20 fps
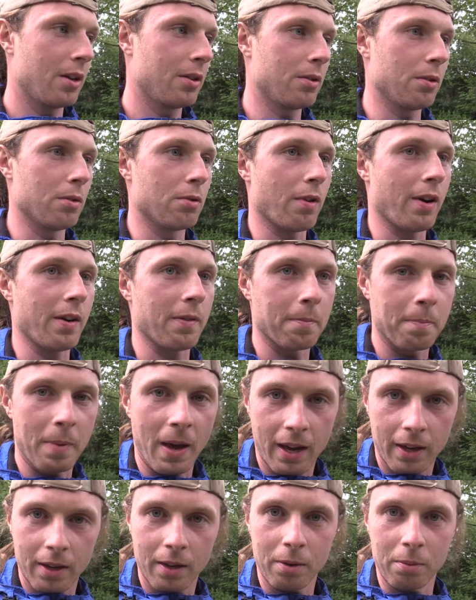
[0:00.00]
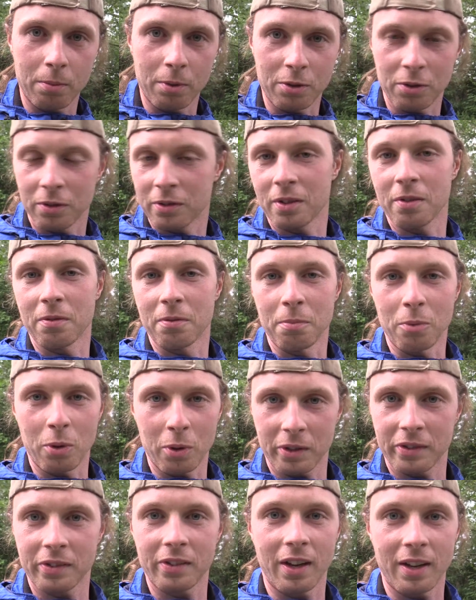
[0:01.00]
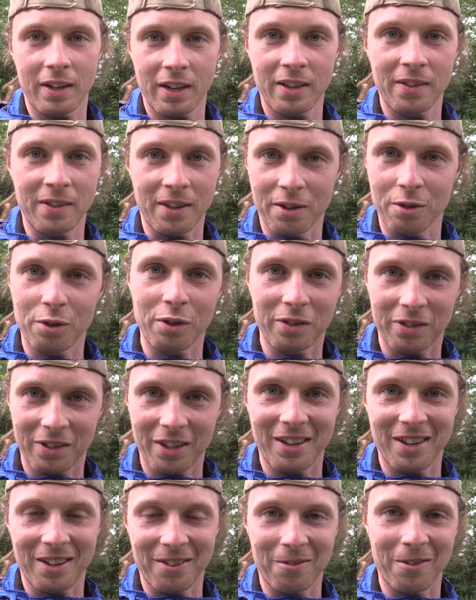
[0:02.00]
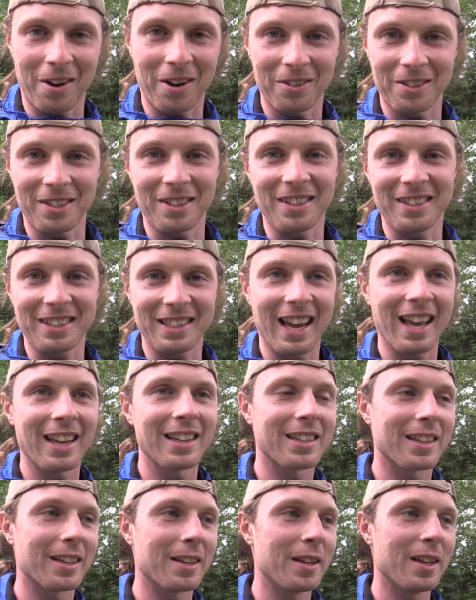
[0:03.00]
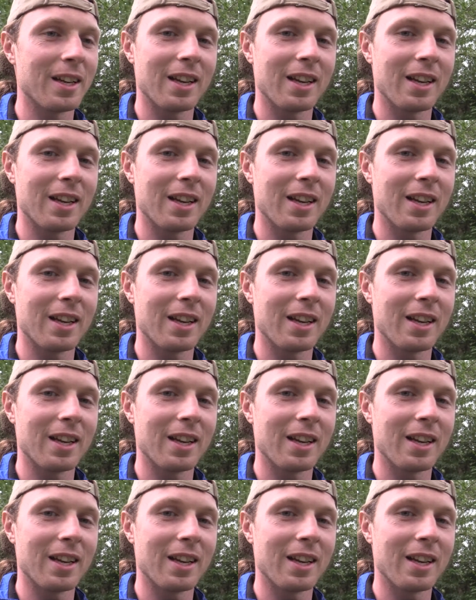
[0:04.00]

to drive back, which is even more exciting than just sitting around in a tent,